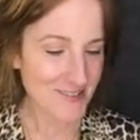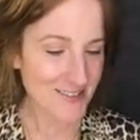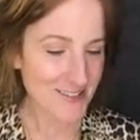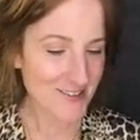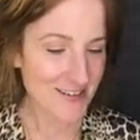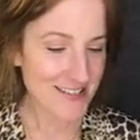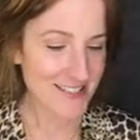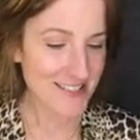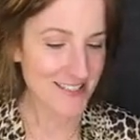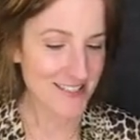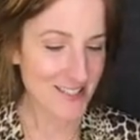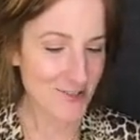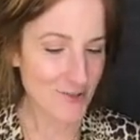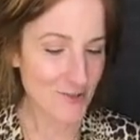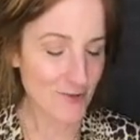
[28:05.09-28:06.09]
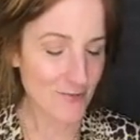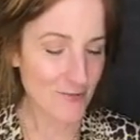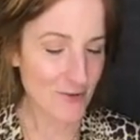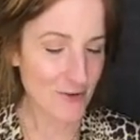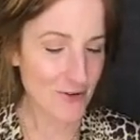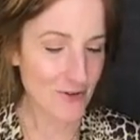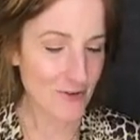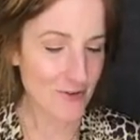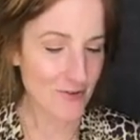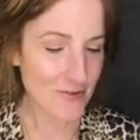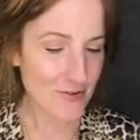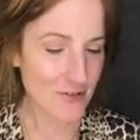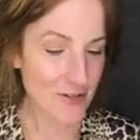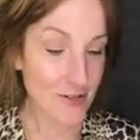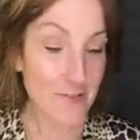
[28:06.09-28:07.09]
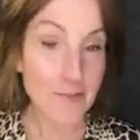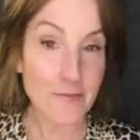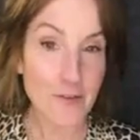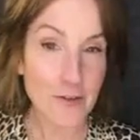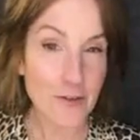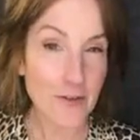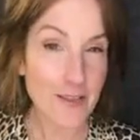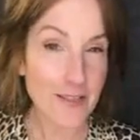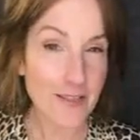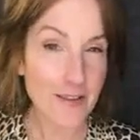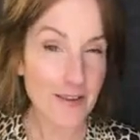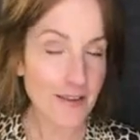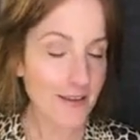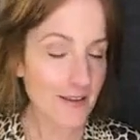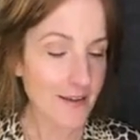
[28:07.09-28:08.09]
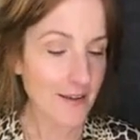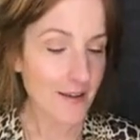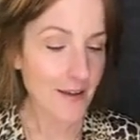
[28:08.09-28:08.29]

really great to send you a photo or another photo, I think.